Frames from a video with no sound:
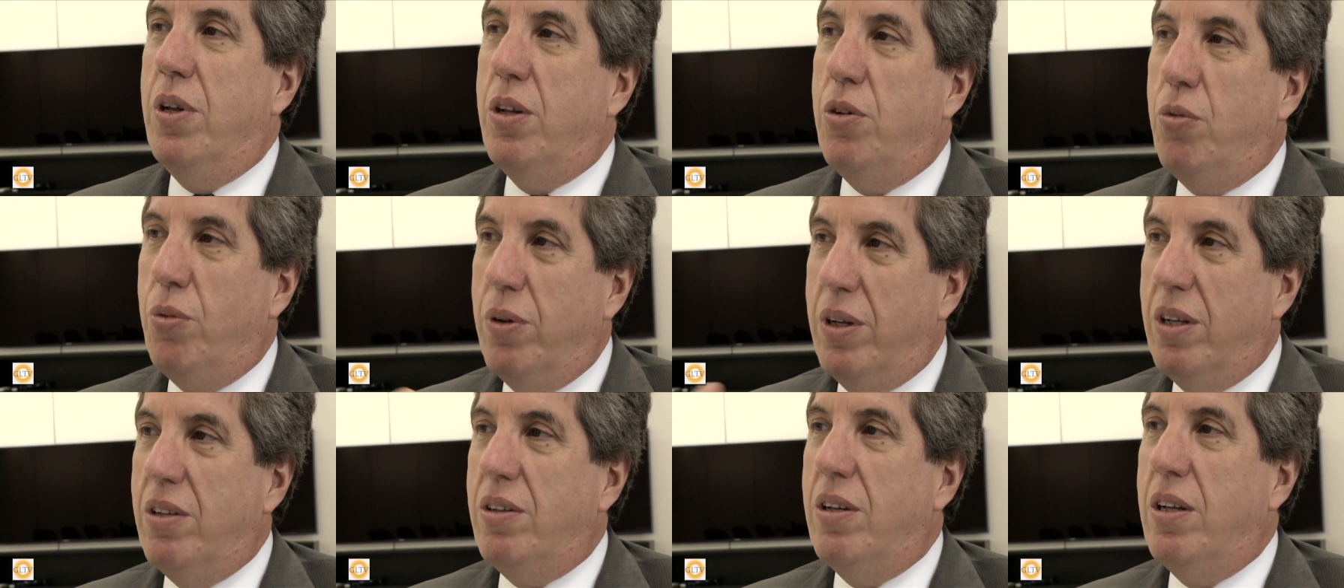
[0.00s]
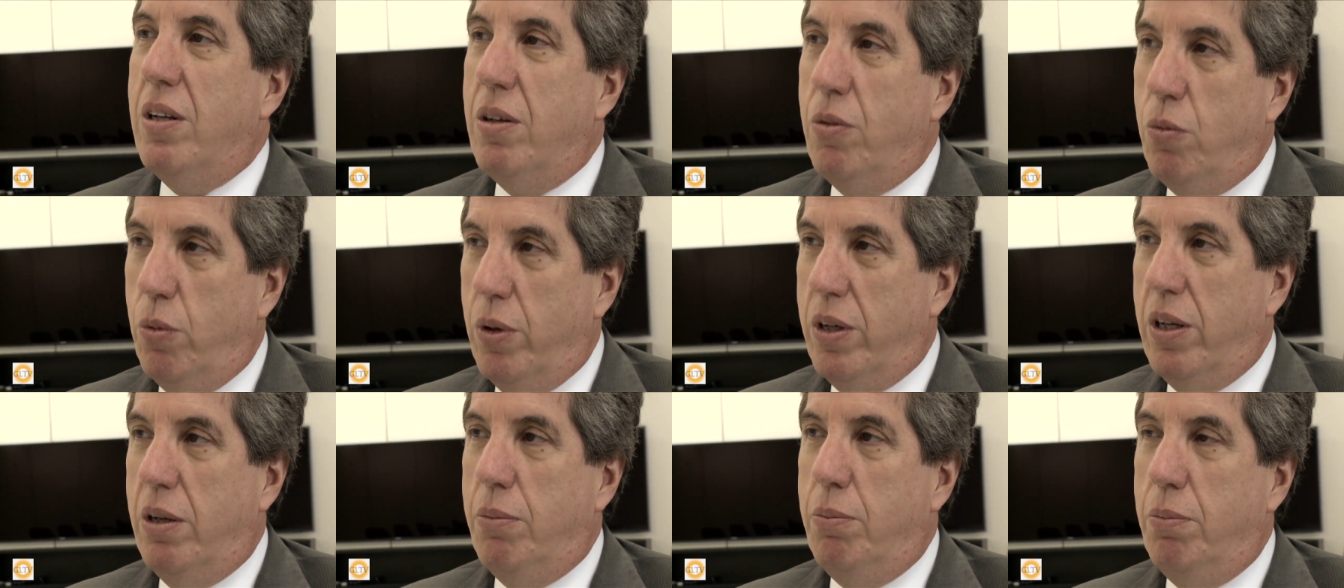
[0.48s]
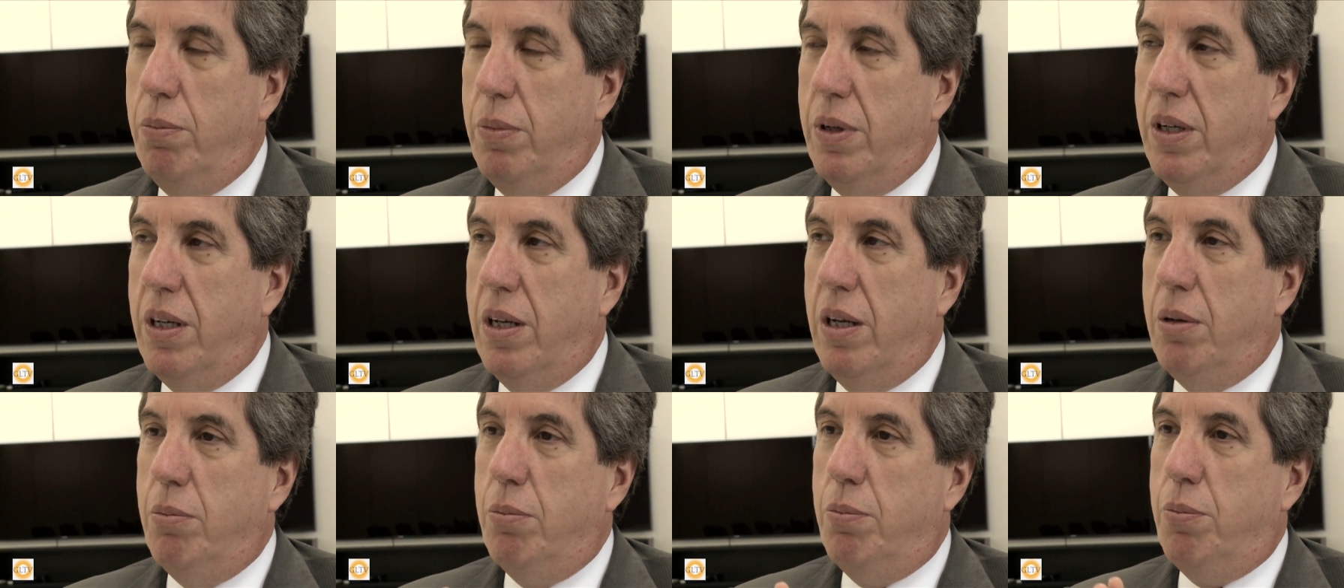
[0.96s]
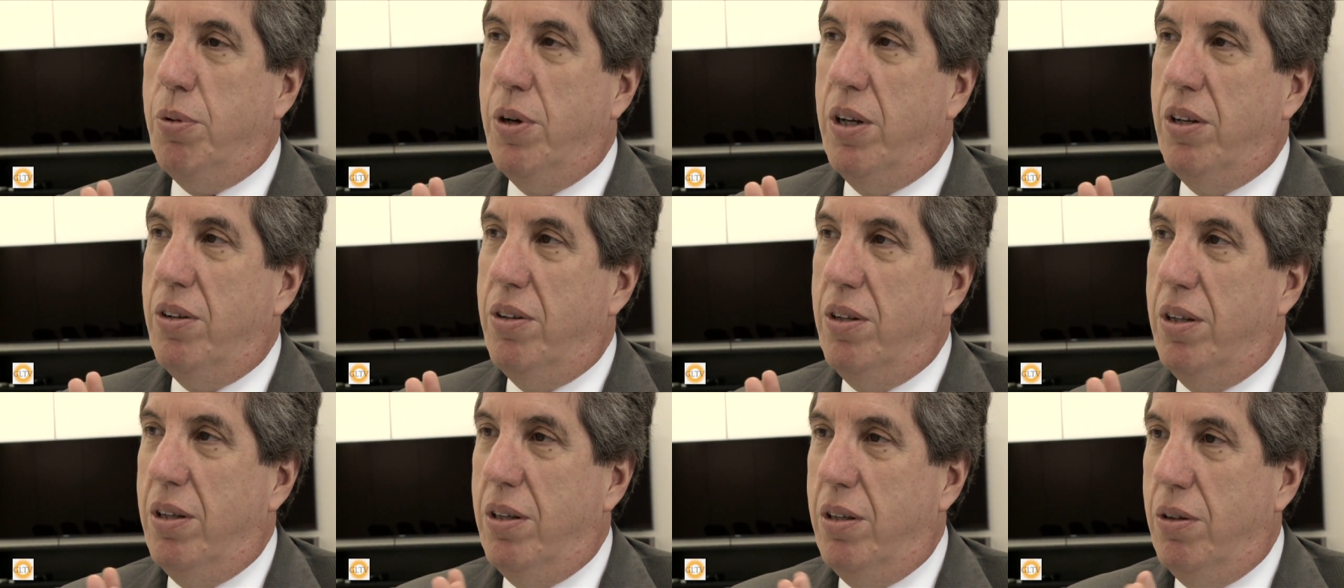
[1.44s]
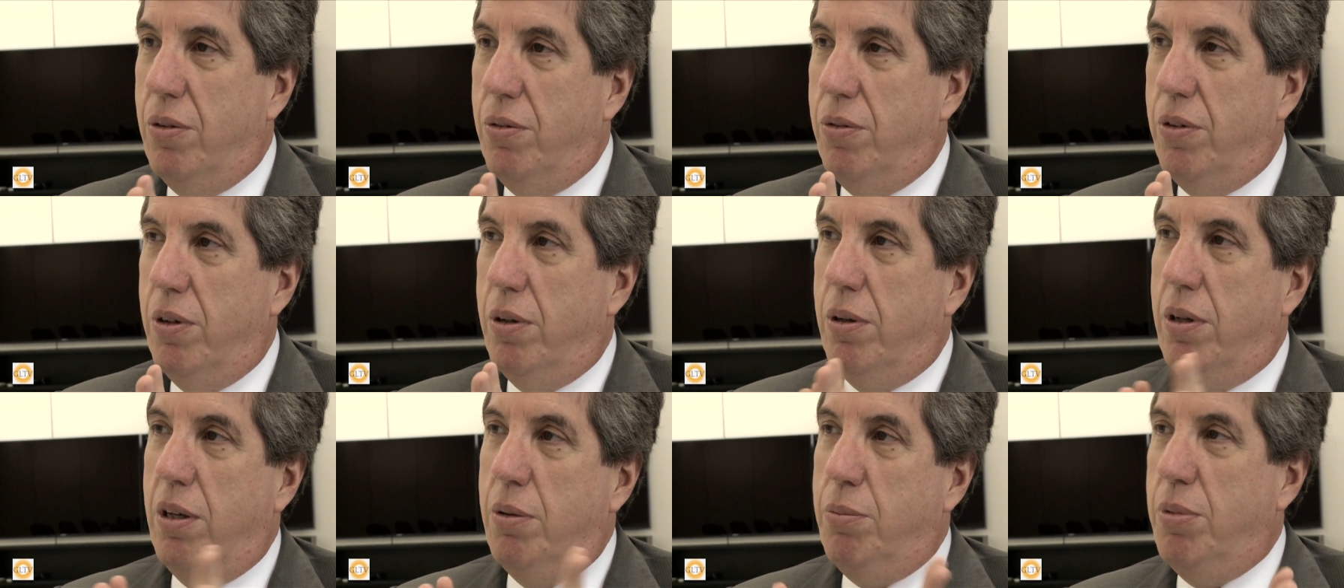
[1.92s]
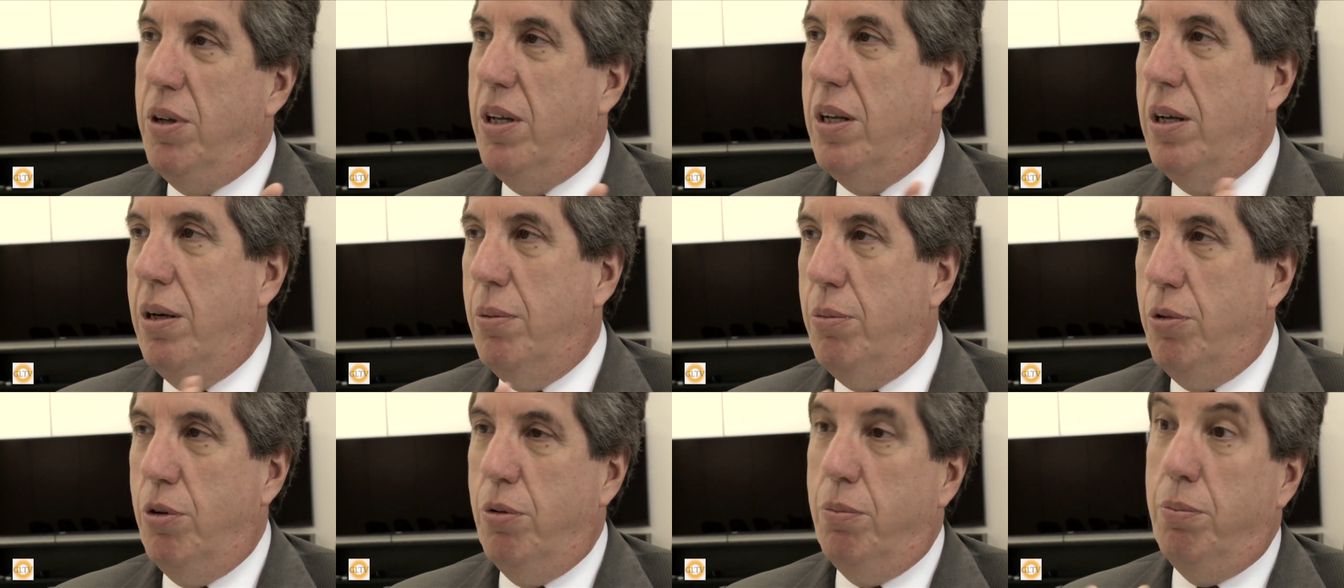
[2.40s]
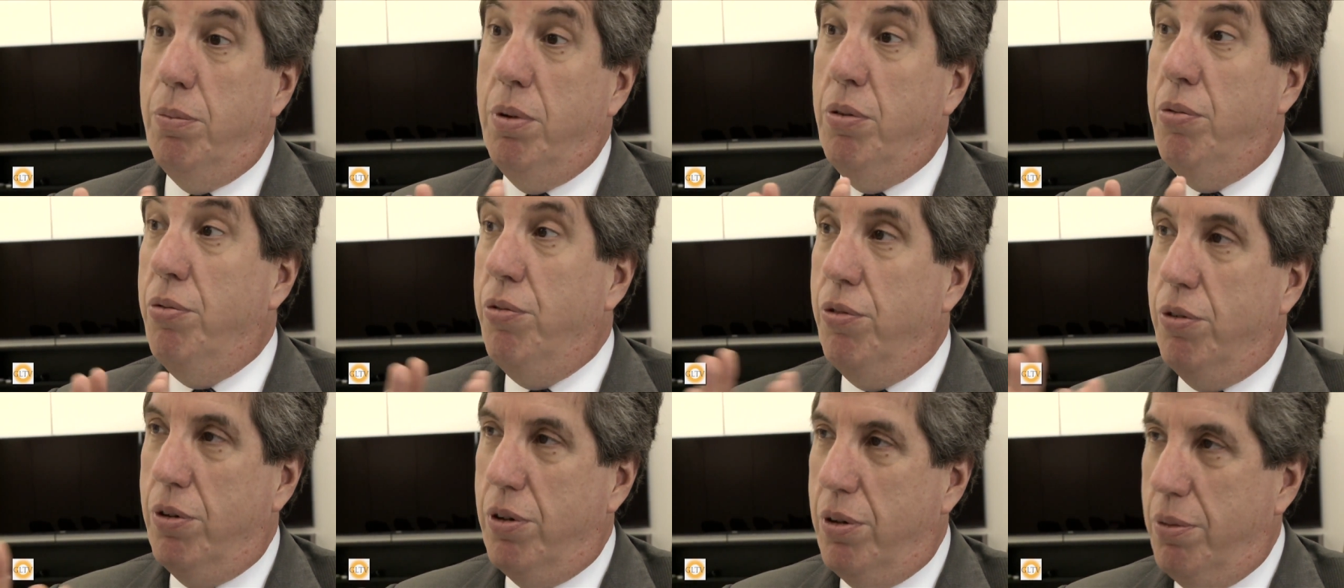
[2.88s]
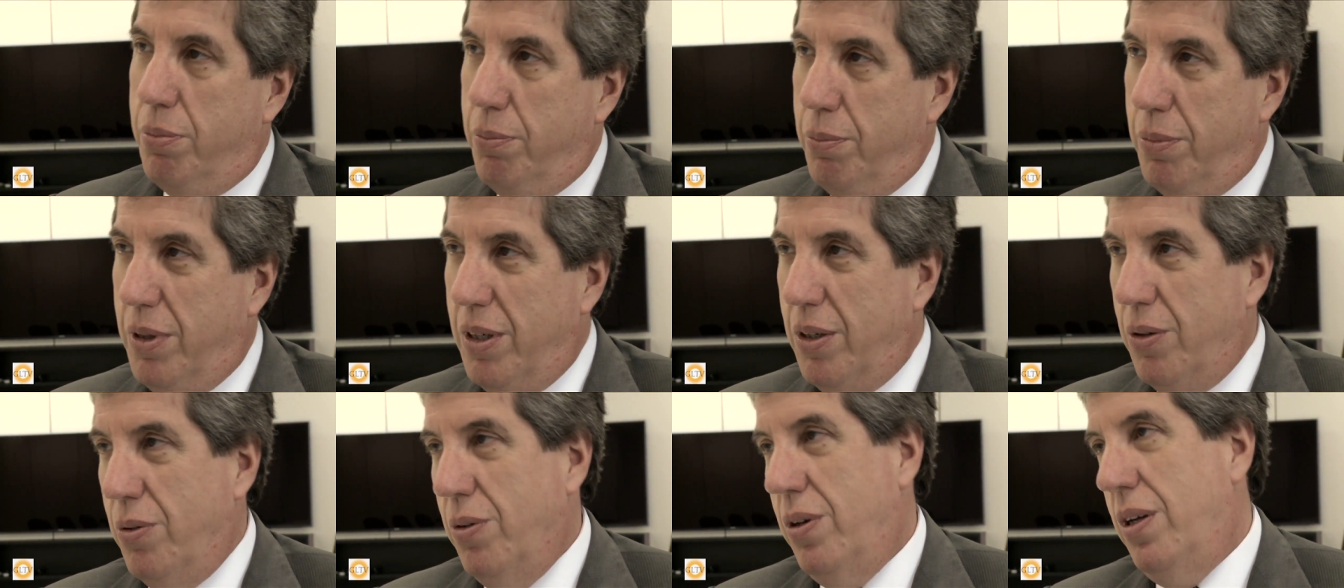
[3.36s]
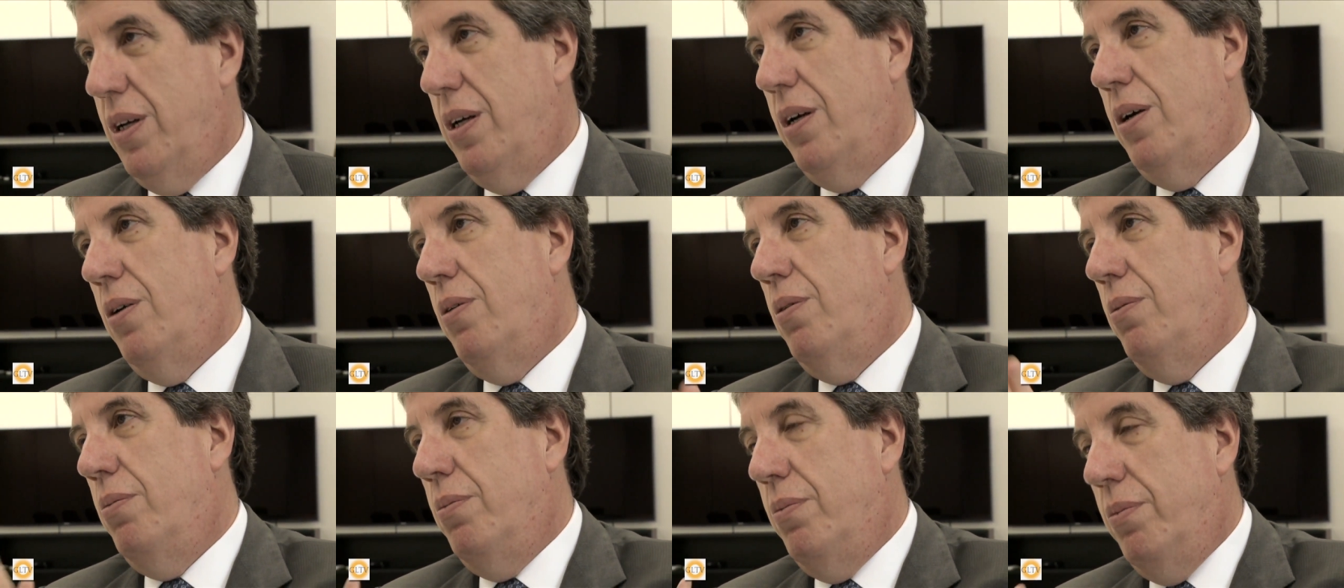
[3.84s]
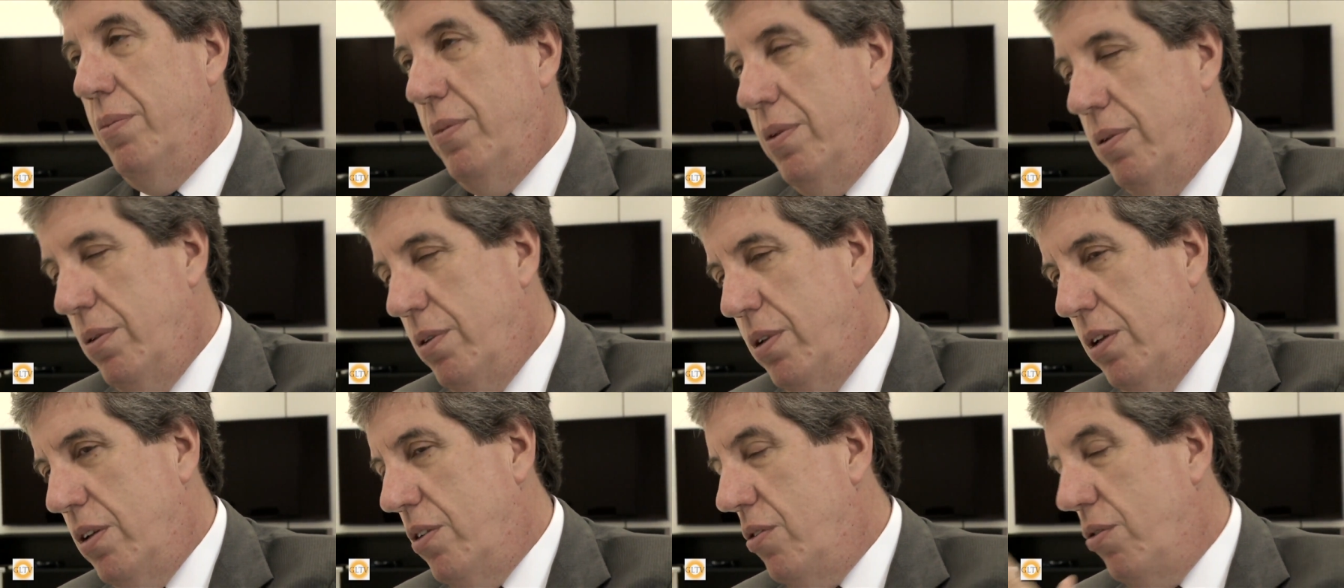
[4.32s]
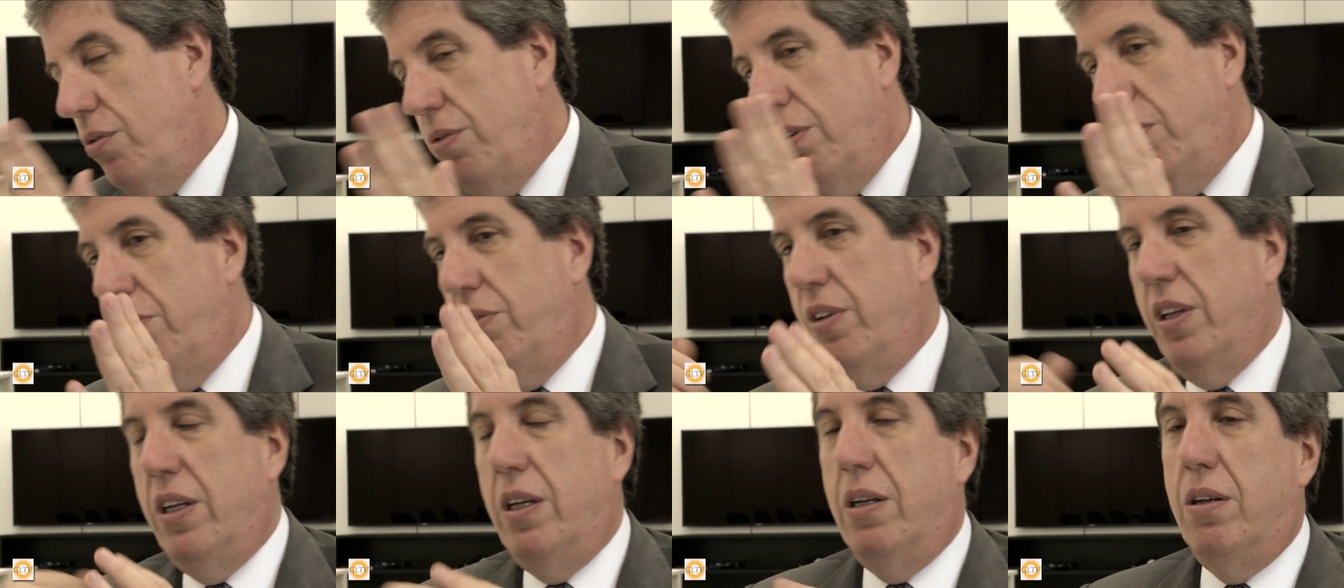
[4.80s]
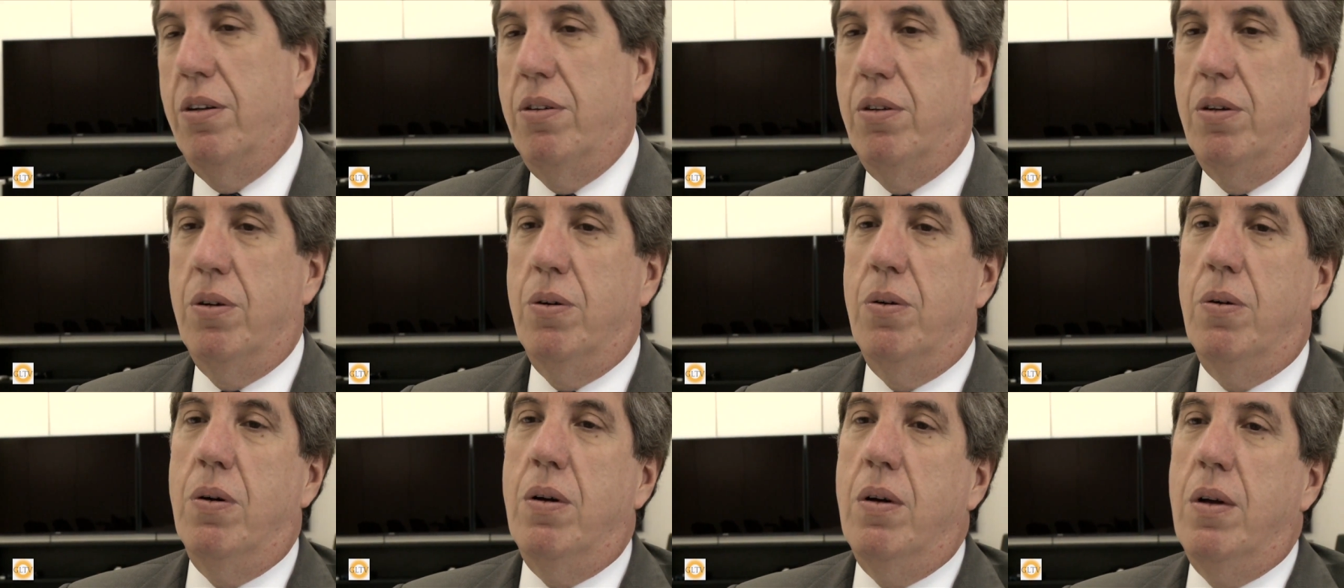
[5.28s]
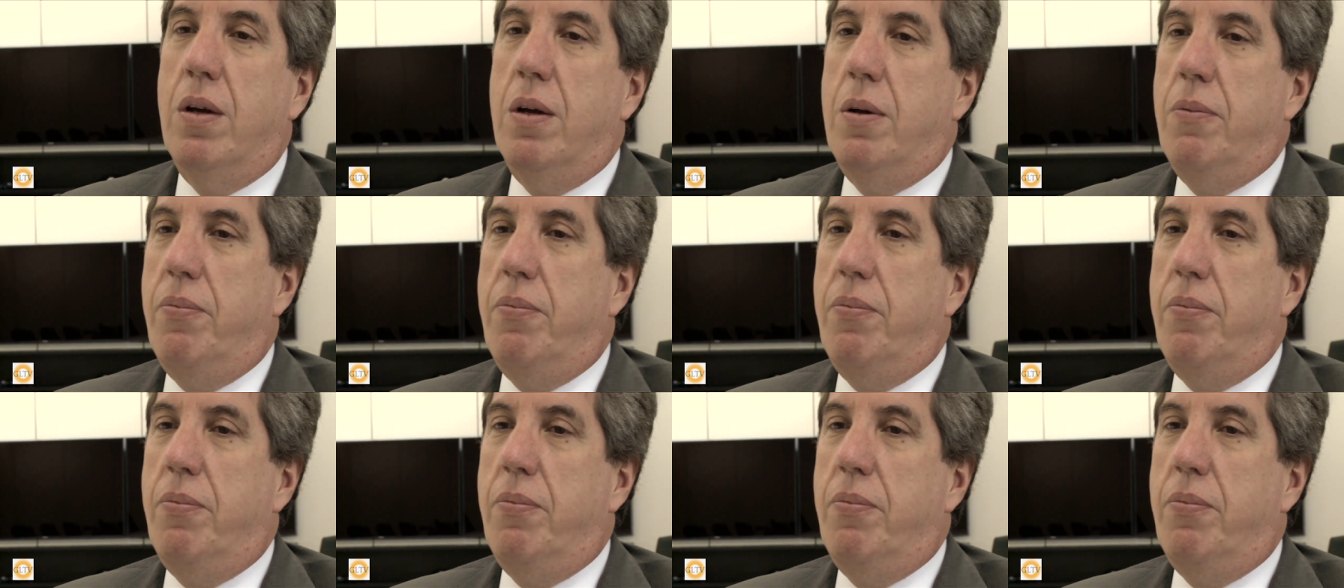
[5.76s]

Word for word: that's when I said, when I became president of the ABN AMRO before Banco Real, that's 15 years ago,